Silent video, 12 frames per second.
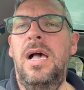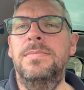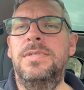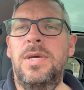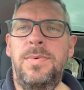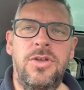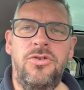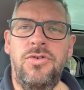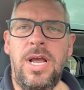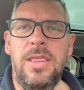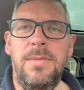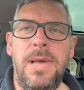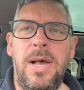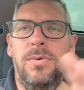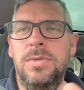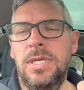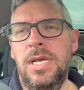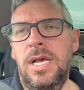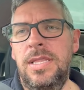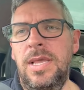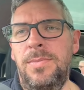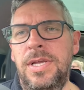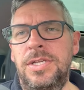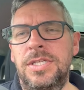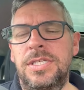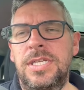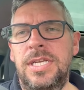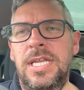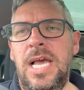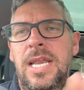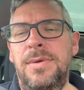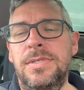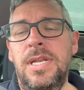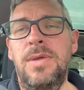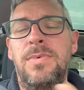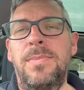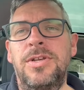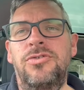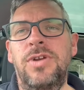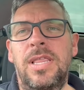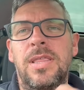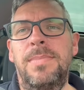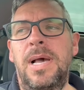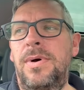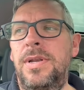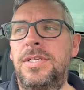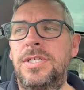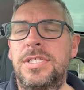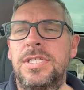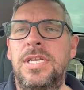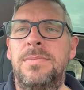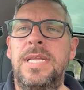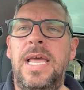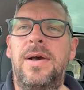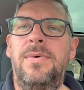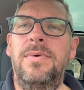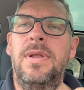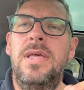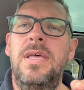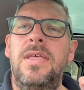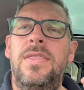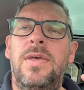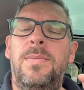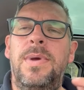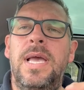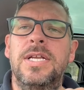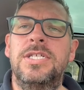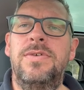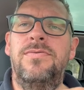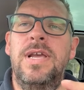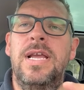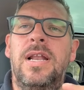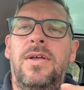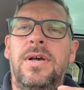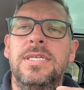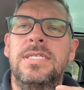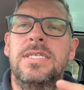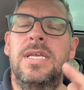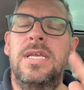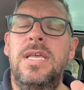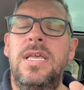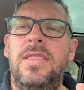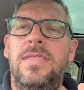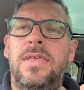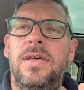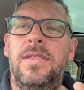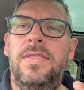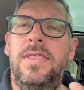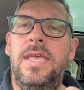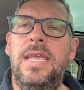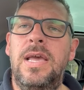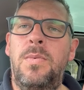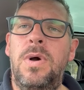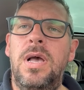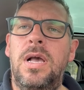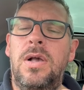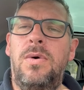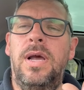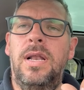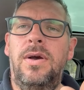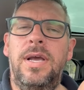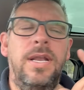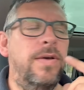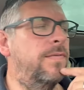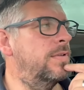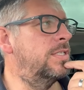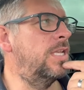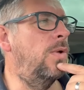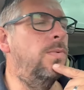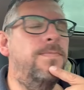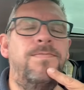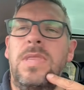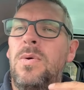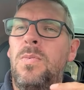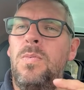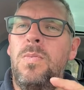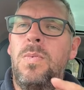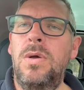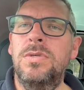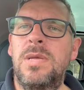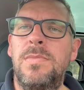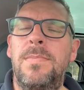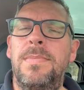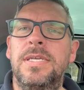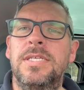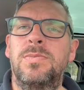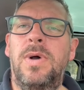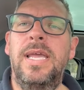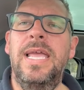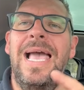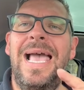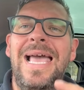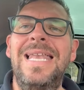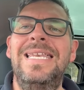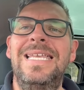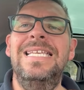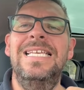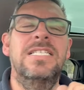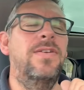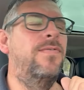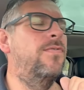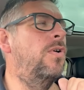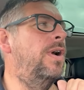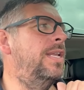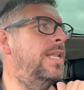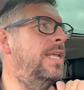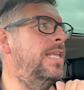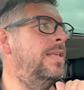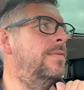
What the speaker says: so we can track the belt, and then we adjust it down. It was only when we tracked the belt and adjusted them down that we actually realised that they weren't quite long enough. So whilst I'm up this way, and it is a Friday,